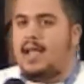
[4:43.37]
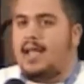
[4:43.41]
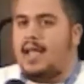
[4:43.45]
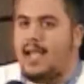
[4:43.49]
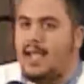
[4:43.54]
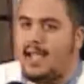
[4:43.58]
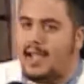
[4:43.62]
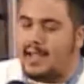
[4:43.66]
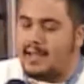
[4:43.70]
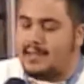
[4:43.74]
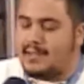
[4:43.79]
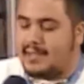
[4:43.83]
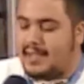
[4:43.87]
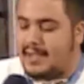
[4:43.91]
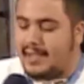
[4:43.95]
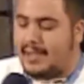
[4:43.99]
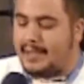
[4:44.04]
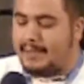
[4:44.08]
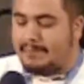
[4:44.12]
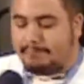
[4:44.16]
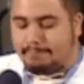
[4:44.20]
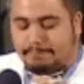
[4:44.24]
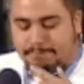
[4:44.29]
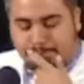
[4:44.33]
And
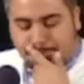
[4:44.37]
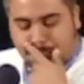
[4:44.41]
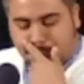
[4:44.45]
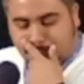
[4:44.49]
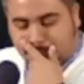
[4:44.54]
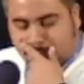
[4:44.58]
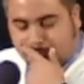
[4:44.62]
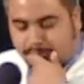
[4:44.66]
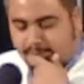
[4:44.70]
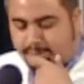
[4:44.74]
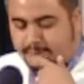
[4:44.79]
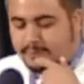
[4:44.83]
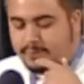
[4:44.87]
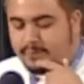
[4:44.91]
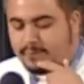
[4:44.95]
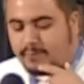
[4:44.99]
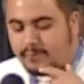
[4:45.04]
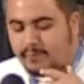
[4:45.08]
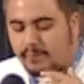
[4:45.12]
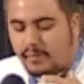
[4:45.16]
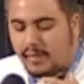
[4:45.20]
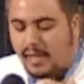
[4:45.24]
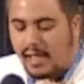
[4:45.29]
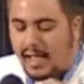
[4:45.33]

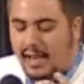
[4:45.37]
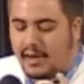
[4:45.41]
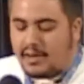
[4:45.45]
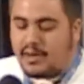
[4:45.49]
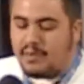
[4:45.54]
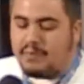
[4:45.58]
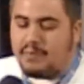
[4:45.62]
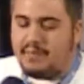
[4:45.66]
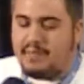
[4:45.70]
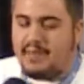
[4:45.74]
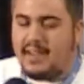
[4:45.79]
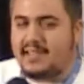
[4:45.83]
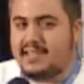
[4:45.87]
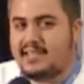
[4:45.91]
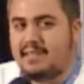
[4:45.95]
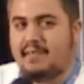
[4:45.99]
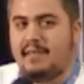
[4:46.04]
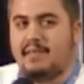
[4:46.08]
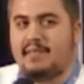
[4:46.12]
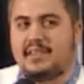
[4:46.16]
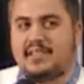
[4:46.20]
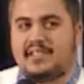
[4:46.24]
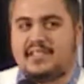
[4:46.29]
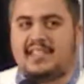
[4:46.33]
I don't know if you guys have
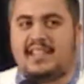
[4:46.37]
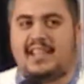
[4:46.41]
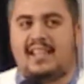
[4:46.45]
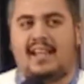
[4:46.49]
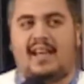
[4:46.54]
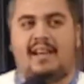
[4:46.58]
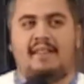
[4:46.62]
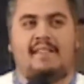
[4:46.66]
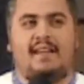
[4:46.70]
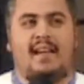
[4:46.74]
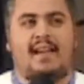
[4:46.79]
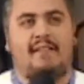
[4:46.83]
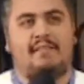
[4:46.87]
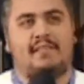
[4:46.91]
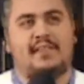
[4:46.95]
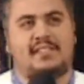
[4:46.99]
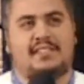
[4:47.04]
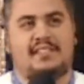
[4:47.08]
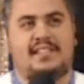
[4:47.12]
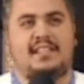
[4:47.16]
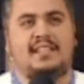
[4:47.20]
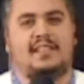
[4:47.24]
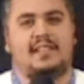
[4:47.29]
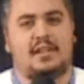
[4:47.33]
ever
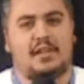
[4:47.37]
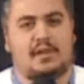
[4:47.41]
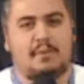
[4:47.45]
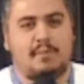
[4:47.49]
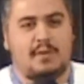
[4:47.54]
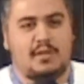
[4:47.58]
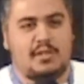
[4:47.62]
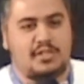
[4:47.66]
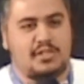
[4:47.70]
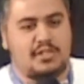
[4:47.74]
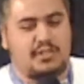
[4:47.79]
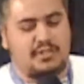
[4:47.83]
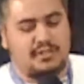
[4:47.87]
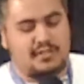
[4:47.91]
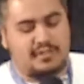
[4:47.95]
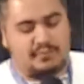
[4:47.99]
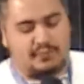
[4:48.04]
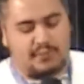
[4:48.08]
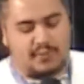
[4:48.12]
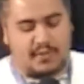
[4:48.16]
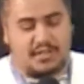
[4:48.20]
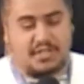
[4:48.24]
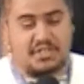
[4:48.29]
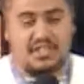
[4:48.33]
seen the commercials
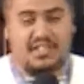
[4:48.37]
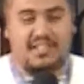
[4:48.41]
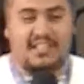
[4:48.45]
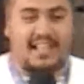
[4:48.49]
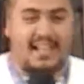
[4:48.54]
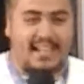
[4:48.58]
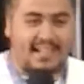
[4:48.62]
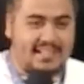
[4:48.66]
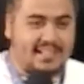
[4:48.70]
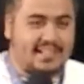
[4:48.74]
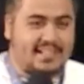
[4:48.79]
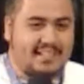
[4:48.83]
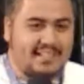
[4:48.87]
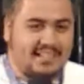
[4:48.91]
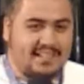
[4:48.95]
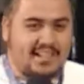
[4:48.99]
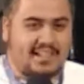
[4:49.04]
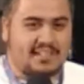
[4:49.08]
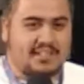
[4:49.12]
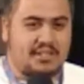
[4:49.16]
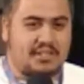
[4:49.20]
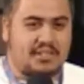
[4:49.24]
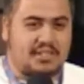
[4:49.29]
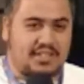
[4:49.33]
for Gillette.
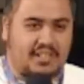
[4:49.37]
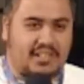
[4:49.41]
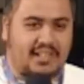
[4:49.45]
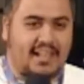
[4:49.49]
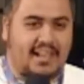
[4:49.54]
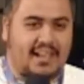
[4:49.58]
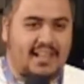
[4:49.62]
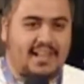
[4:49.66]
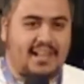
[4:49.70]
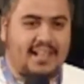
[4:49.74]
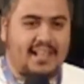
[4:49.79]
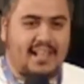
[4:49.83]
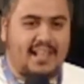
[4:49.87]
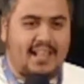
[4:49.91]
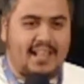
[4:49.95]
You know Gillette?